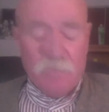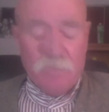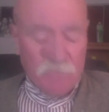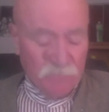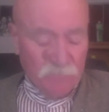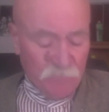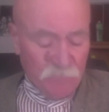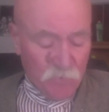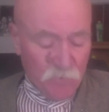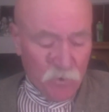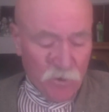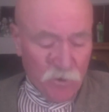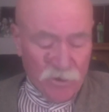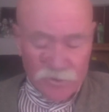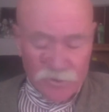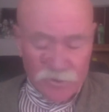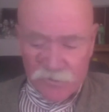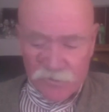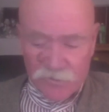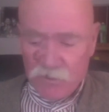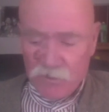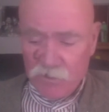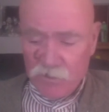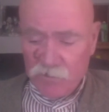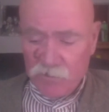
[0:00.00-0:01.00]
for his
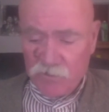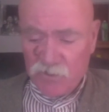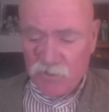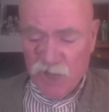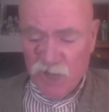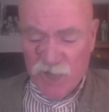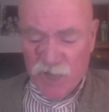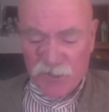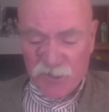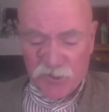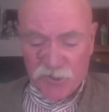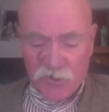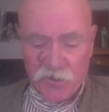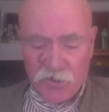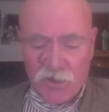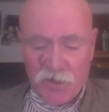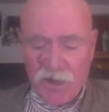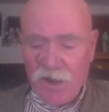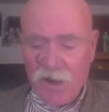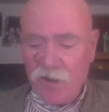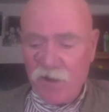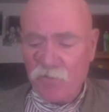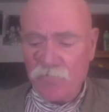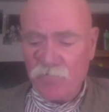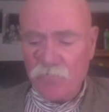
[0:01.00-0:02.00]
Chechen
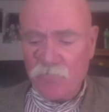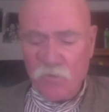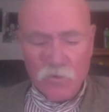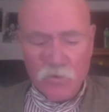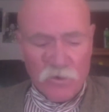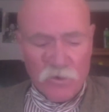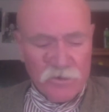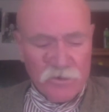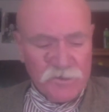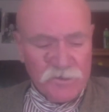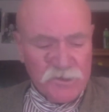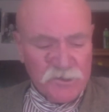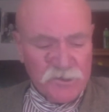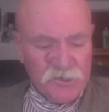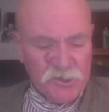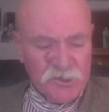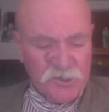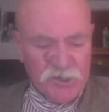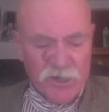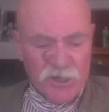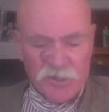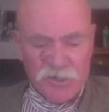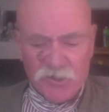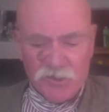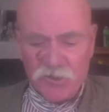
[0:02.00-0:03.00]
Air Force, his
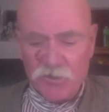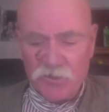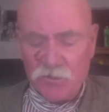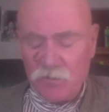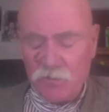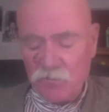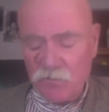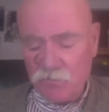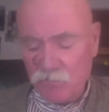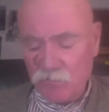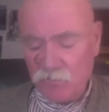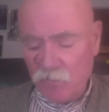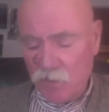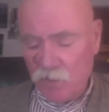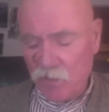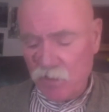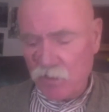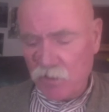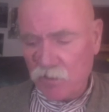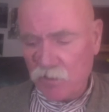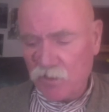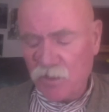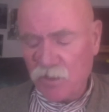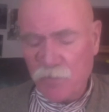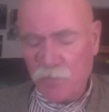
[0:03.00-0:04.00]
Chechen
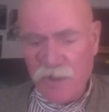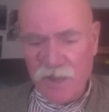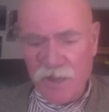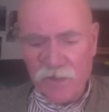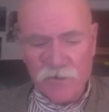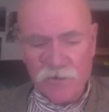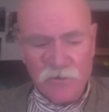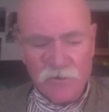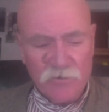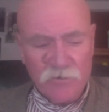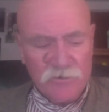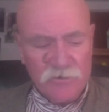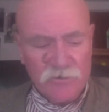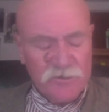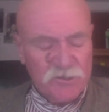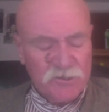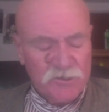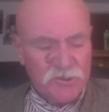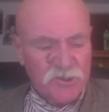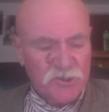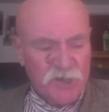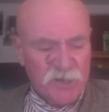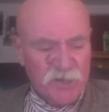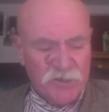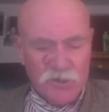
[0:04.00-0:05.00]
commandos, his
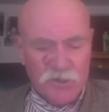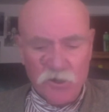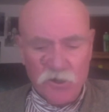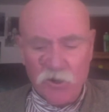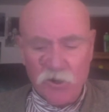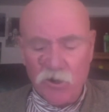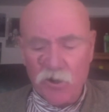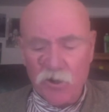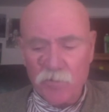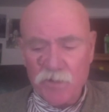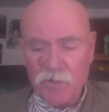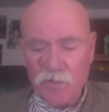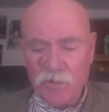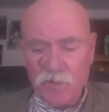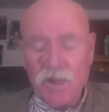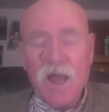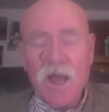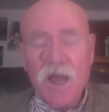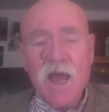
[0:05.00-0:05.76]
Chechen army,